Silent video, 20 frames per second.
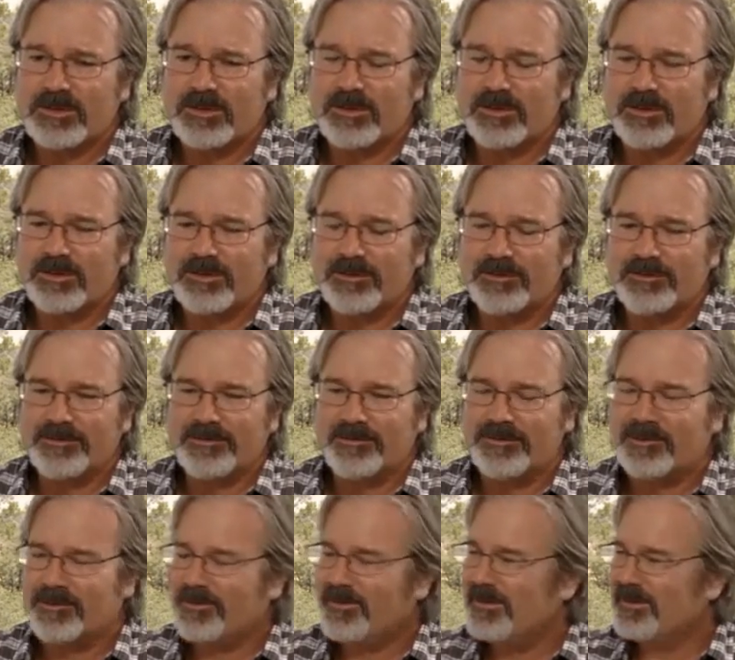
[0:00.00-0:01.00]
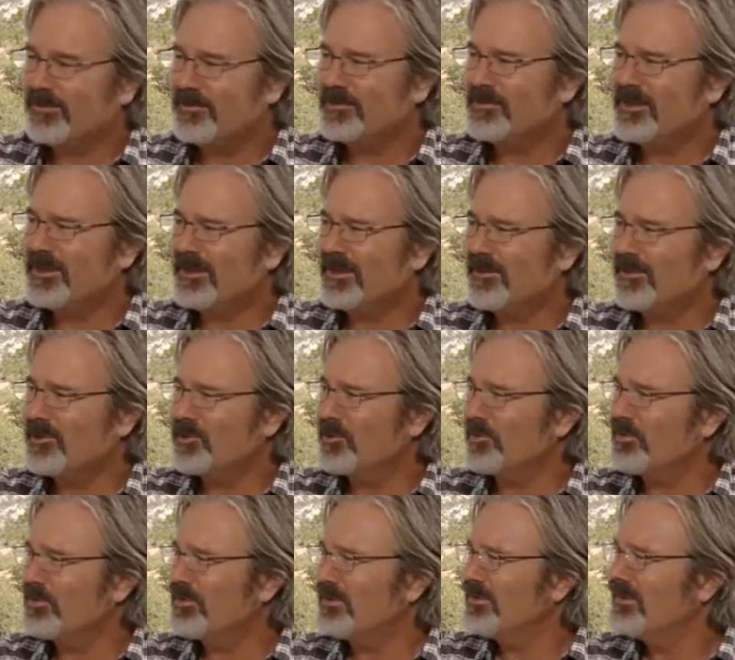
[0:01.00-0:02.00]
Uh, you know, I couldn't get Gary
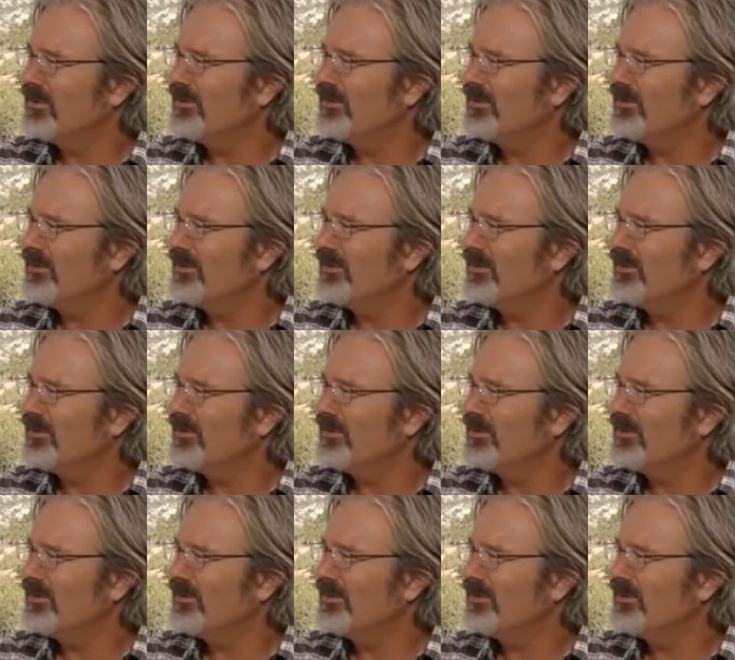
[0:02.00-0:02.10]
Cooper.